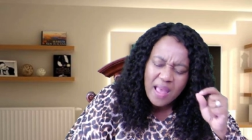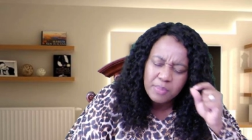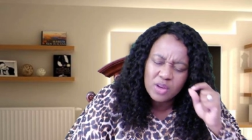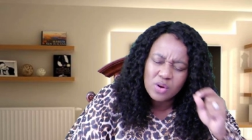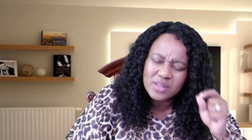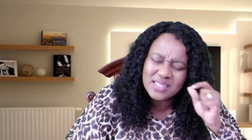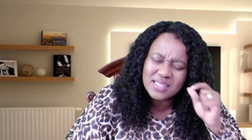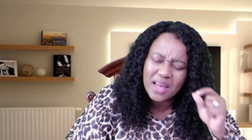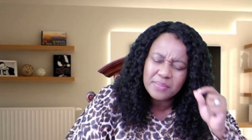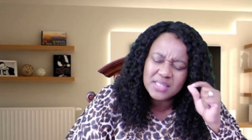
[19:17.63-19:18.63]
because
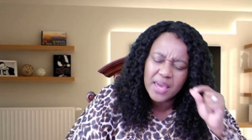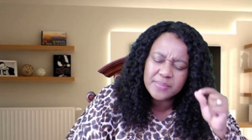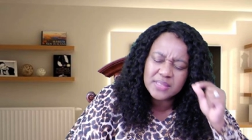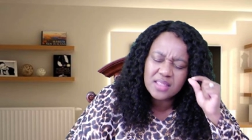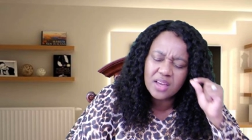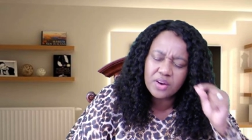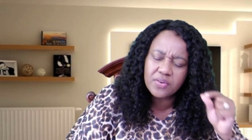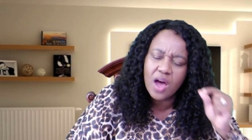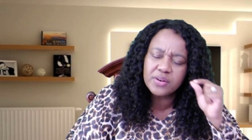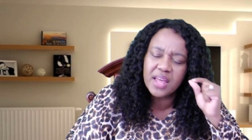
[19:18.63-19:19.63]
sometimes in the
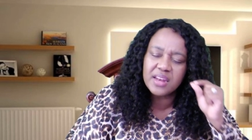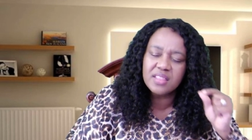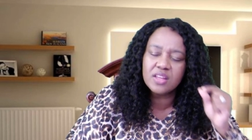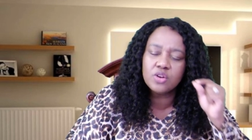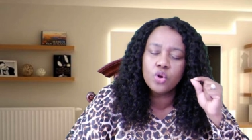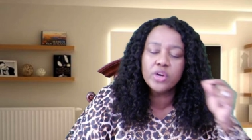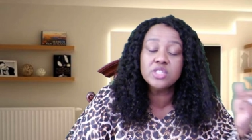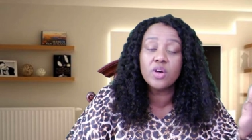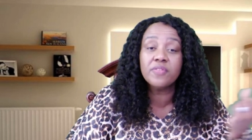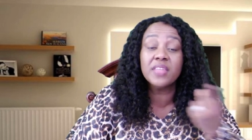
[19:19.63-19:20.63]
crowd and in the
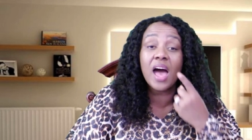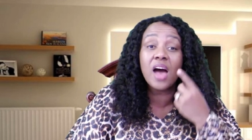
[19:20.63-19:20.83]
noise of the